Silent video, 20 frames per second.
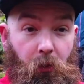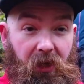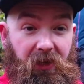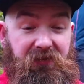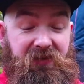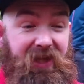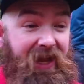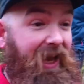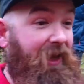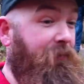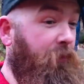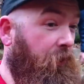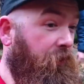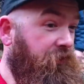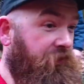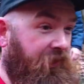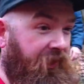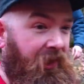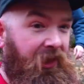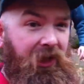Well, I've started
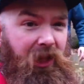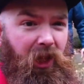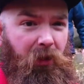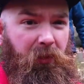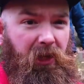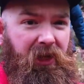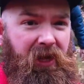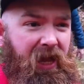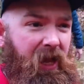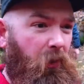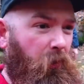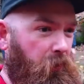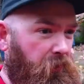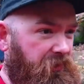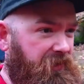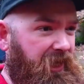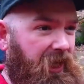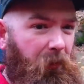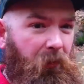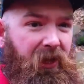punching in a little bit now
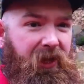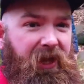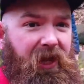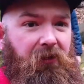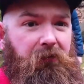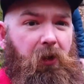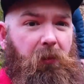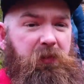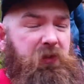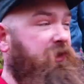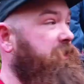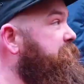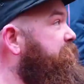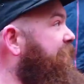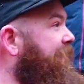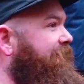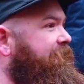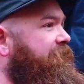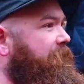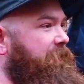down here. Rob's just
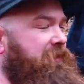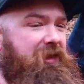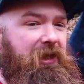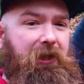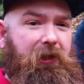back from his